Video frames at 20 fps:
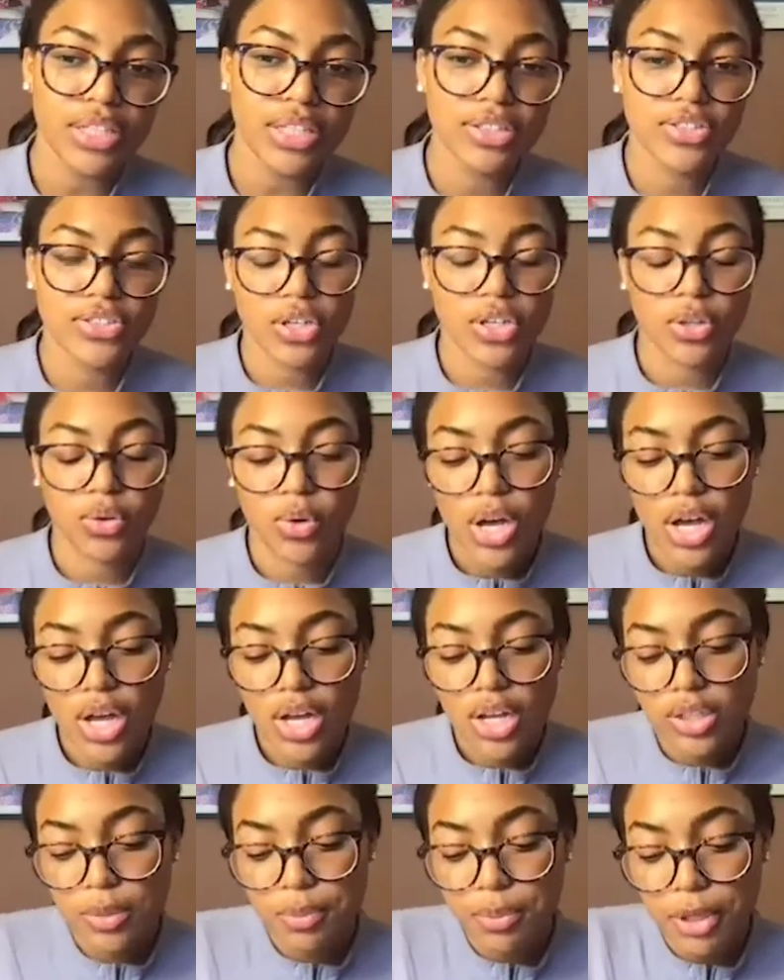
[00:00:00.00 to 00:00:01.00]
So
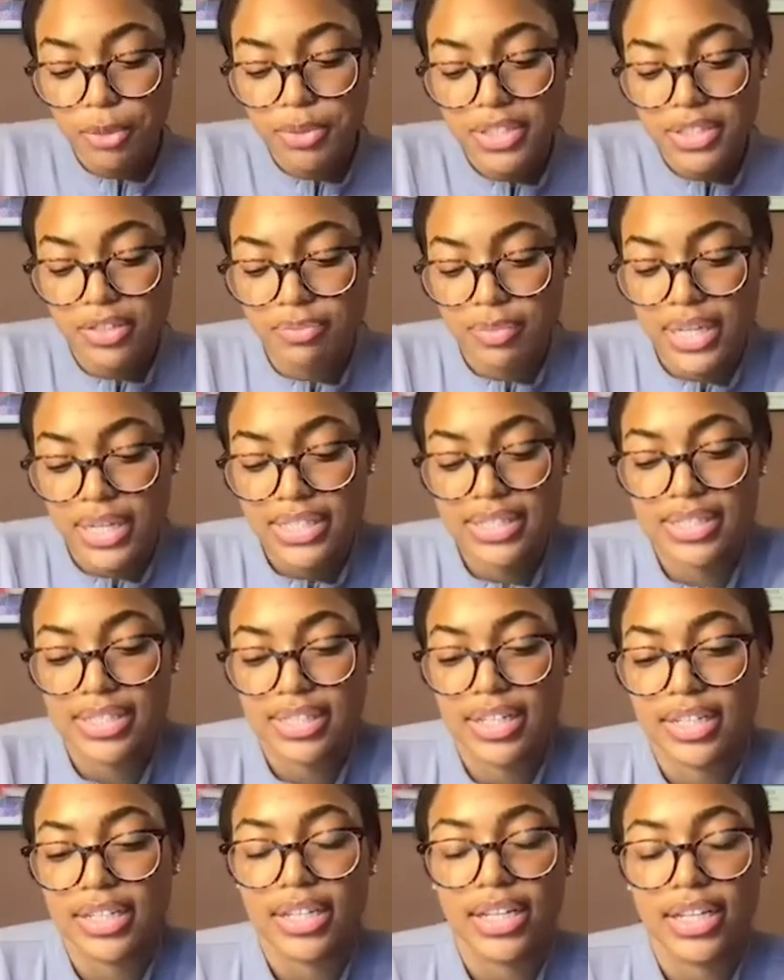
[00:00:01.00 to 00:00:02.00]
the purpose of my
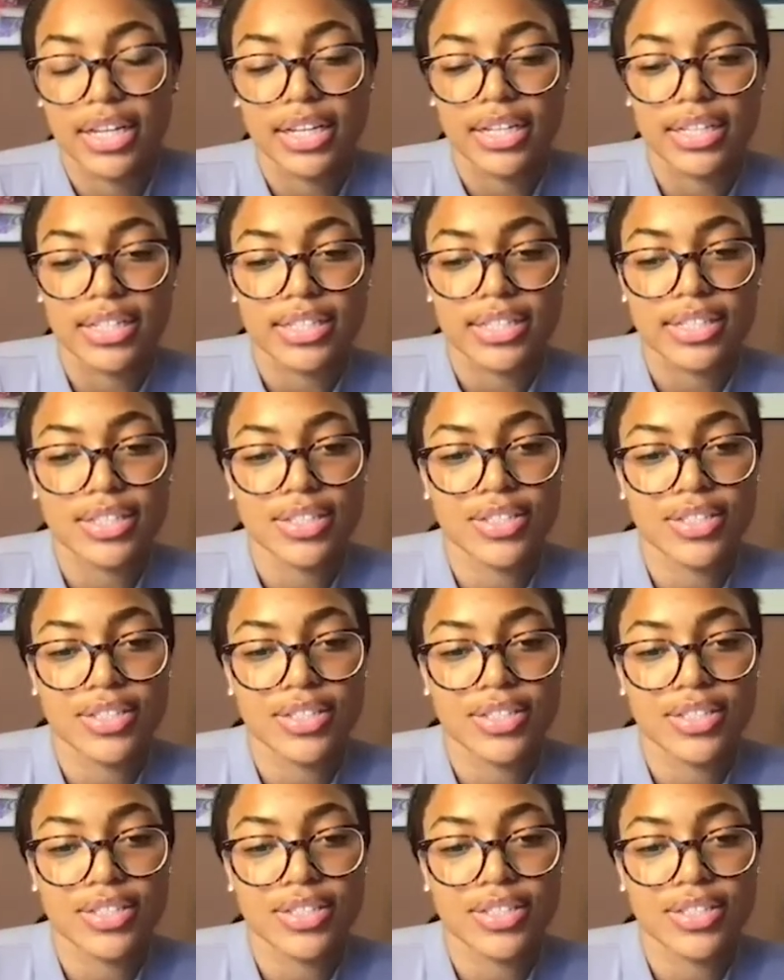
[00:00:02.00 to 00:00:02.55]
study is